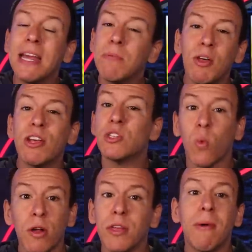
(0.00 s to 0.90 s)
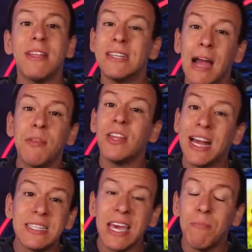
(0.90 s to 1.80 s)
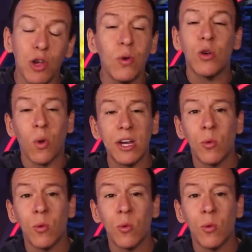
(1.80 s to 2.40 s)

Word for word: make the buildings worth it by the time that the debts came due in twenty